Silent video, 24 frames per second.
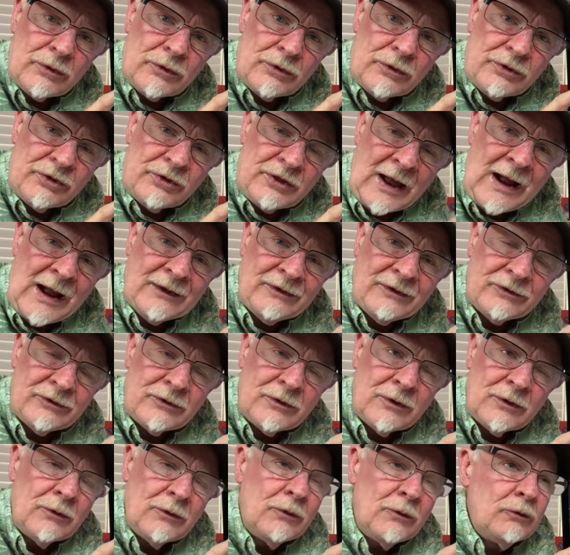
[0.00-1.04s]
that's
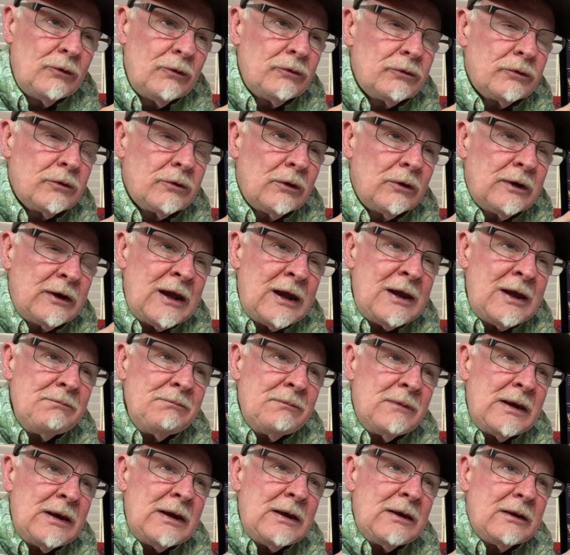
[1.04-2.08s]
to get
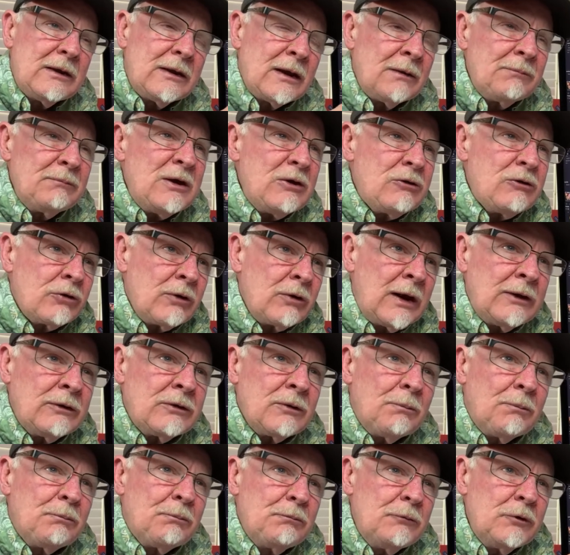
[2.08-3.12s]
me
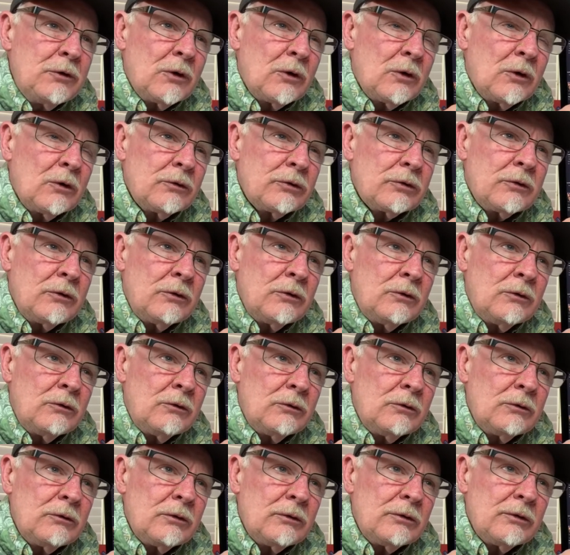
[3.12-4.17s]
trained
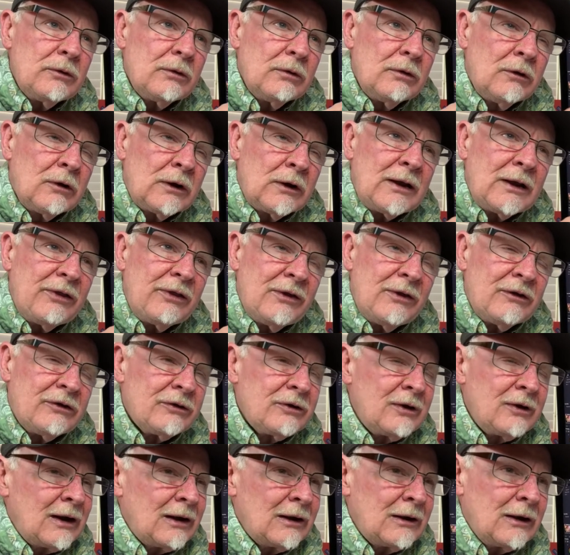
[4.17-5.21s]
to look at
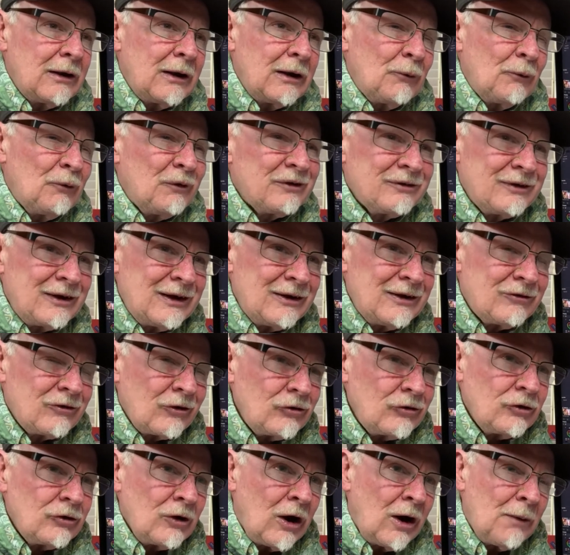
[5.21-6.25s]
this. I don't want to say it's a
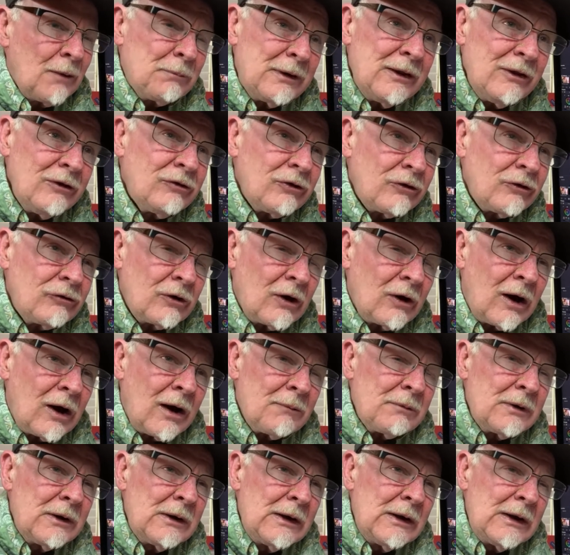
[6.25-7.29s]
job, but it is a
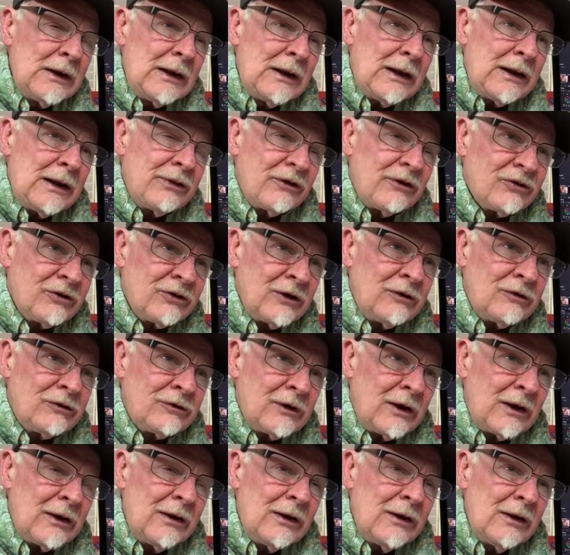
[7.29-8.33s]
job in the sense
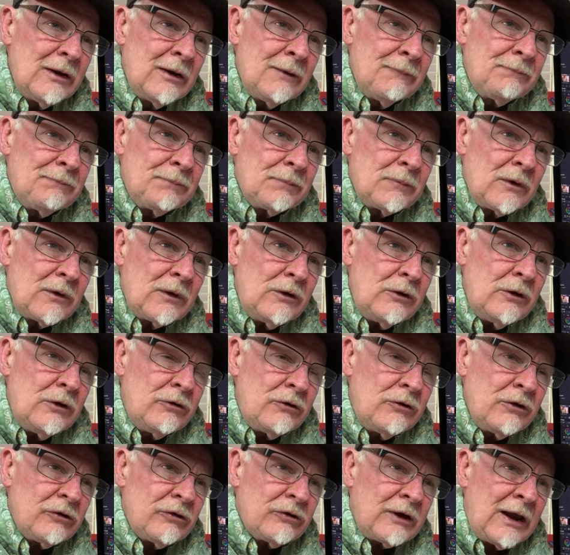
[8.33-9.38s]
that you
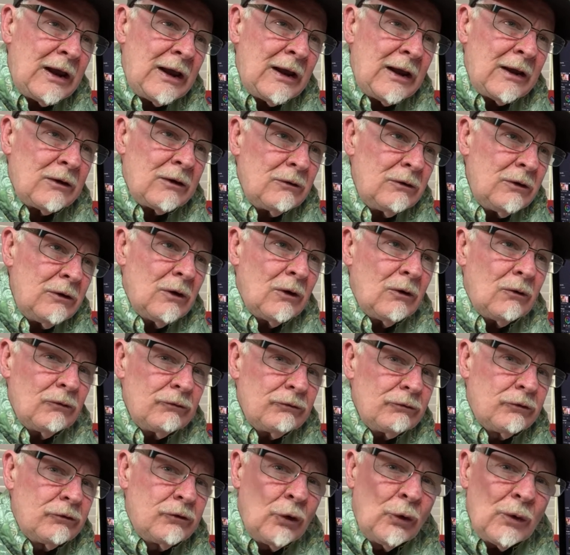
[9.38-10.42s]
just can't,
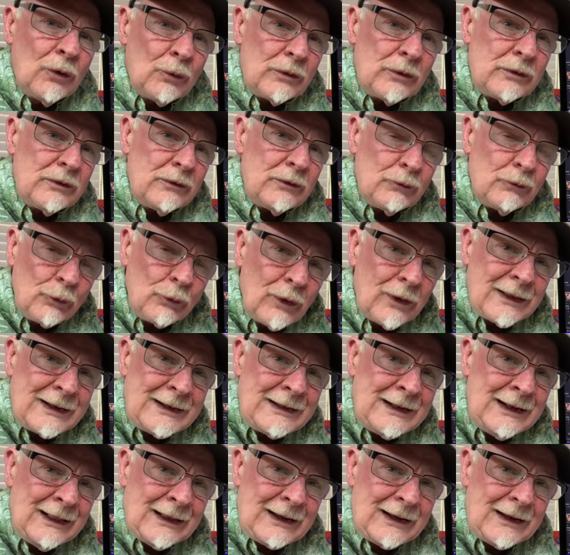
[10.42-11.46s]
do it
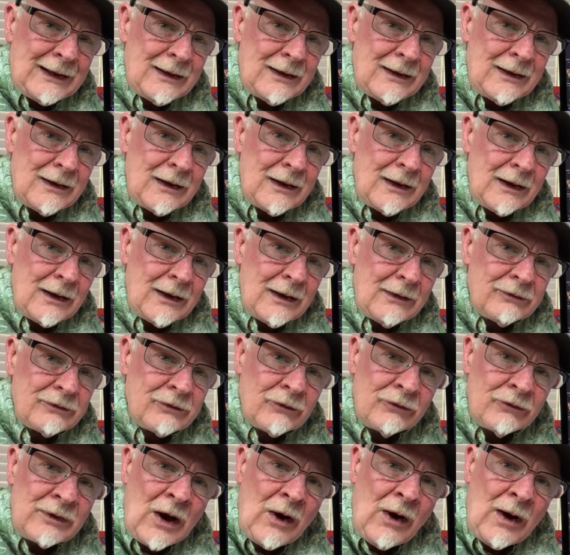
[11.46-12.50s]
willy-nilly.
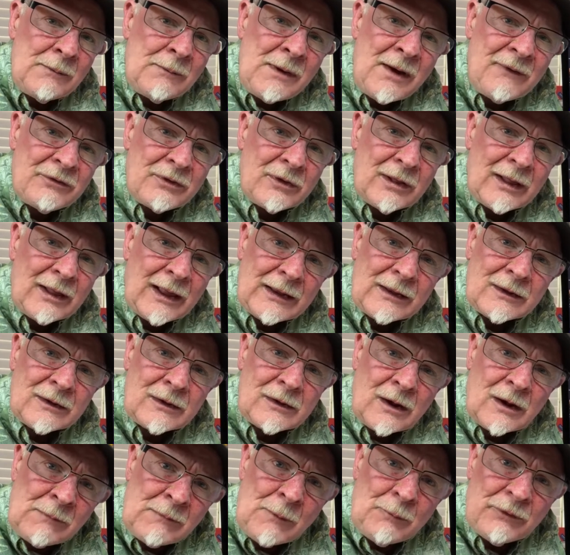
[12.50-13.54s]
So now I'm having to
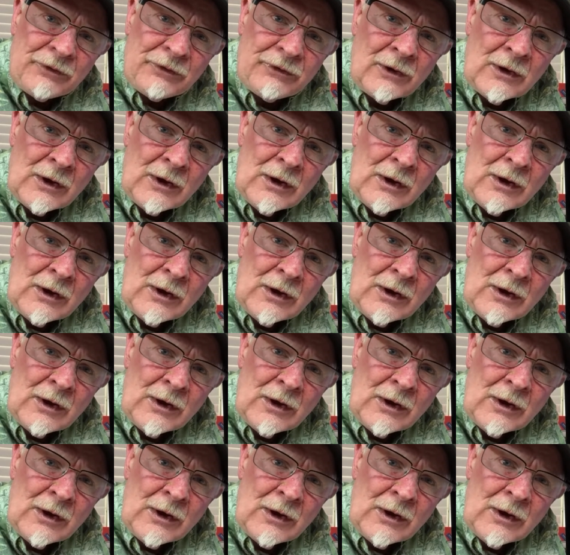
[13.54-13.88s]
come up with